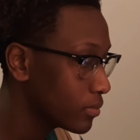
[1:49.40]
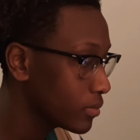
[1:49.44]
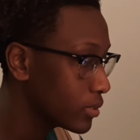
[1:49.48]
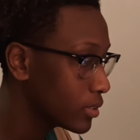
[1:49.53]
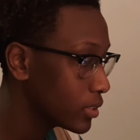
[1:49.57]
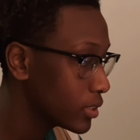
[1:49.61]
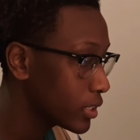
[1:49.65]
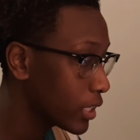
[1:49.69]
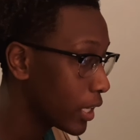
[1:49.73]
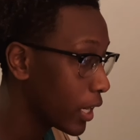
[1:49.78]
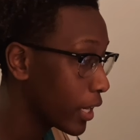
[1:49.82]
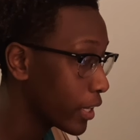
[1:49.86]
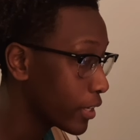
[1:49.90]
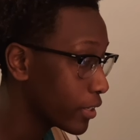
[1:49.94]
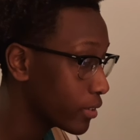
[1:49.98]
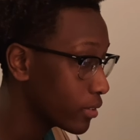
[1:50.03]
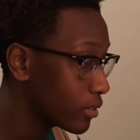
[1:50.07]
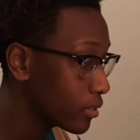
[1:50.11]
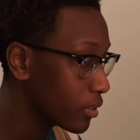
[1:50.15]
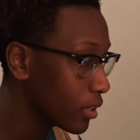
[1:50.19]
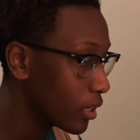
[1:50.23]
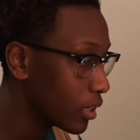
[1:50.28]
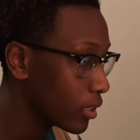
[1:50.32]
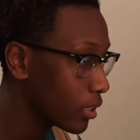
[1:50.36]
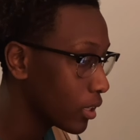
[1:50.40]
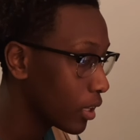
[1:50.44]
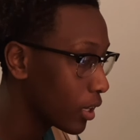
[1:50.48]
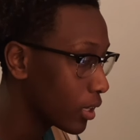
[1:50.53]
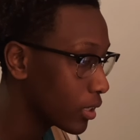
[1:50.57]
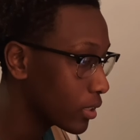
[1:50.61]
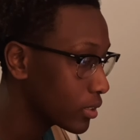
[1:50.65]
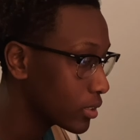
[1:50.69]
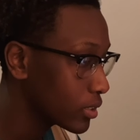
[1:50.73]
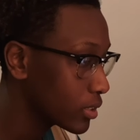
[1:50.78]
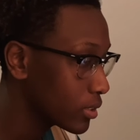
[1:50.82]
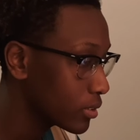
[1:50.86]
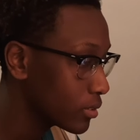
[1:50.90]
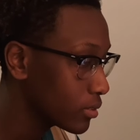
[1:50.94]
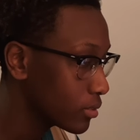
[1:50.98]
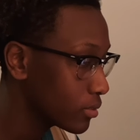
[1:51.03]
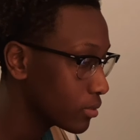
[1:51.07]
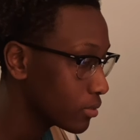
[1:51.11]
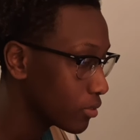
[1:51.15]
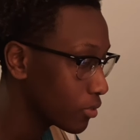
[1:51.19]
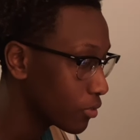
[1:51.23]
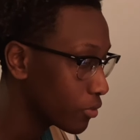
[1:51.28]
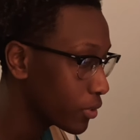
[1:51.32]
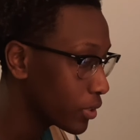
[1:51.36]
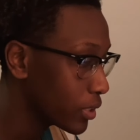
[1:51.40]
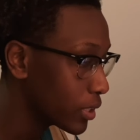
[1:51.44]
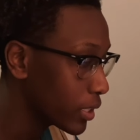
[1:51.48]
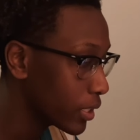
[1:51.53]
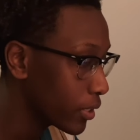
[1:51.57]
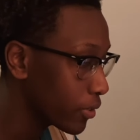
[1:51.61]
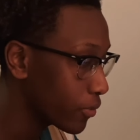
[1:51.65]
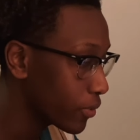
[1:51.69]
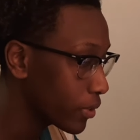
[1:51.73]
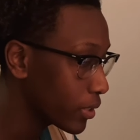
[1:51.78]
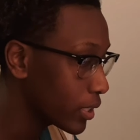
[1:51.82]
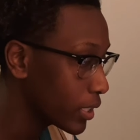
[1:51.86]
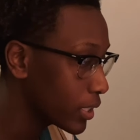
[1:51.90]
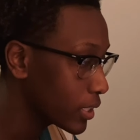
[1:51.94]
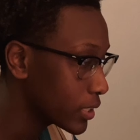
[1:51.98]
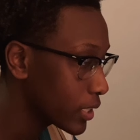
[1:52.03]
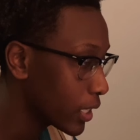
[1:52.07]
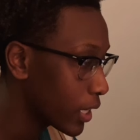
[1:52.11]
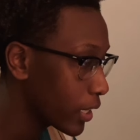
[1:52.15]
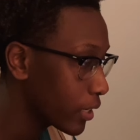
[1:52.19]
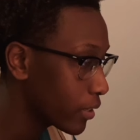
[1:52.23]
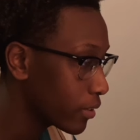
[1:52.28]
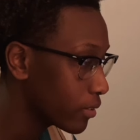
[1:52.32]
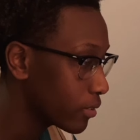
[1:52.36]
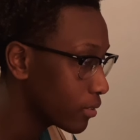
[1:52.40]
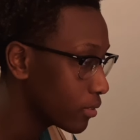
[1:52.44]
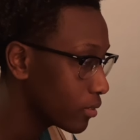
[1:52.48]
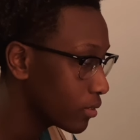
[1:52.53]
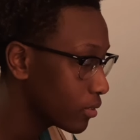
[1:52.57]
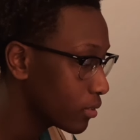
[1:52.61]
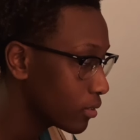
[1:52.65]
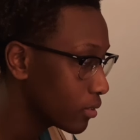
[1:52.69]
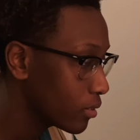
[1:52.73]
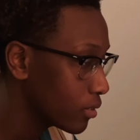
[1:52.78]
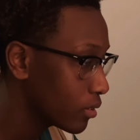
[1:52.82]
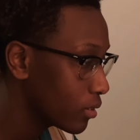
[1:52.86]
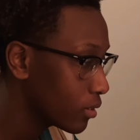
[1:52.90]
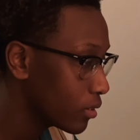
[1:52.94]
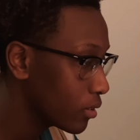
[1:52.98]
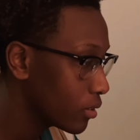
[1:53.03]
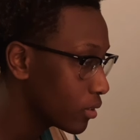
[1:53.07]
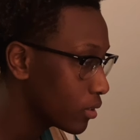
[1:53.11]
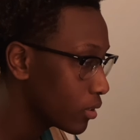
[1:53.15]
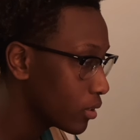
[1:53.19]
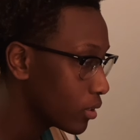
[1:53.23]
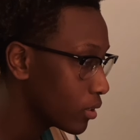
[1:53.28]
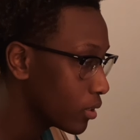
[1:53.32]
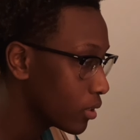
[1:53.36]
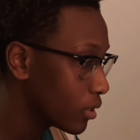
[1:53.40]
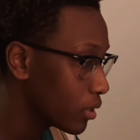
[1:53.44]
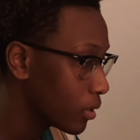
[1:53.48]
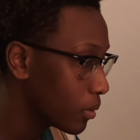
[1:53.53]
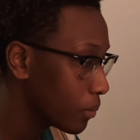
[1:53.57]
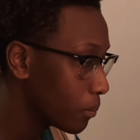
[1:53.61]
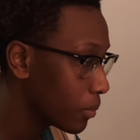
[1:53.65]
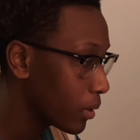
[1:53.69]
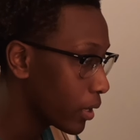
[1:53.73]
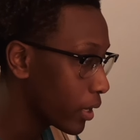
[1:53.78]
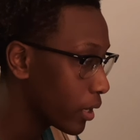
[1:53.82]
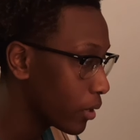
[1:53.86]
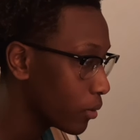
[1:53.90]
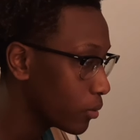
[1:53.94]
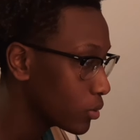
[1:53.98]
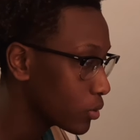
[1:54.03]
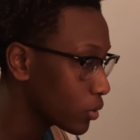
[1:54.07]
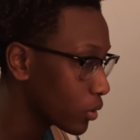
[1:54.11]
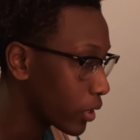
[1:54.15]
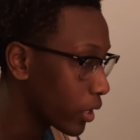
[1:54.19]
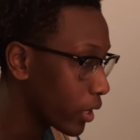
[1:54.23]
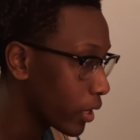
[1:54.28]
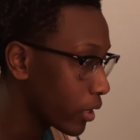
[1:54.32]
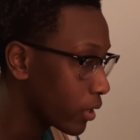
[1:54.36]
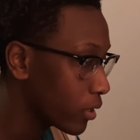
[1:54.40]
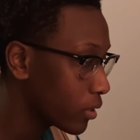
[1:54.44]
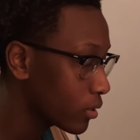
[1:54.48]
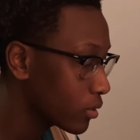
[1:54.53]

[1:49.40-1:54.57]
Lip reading: tired a lot, really tired, but it was okay.